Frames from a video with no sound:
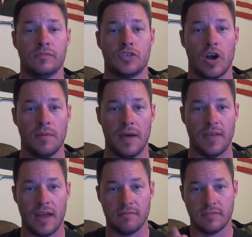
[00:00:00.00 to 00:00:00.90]
Sorry about
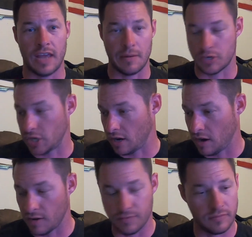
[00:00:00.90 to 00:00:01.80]
that, camera shut
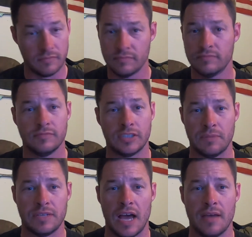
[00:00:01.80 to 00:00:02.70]
off.
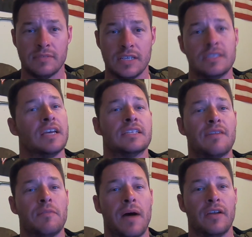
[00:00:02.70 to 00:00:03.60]
Sometimes these things
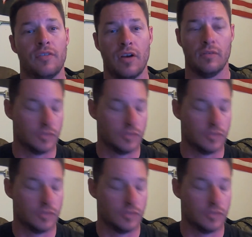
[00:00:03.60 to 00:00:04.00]
have a mind of their own.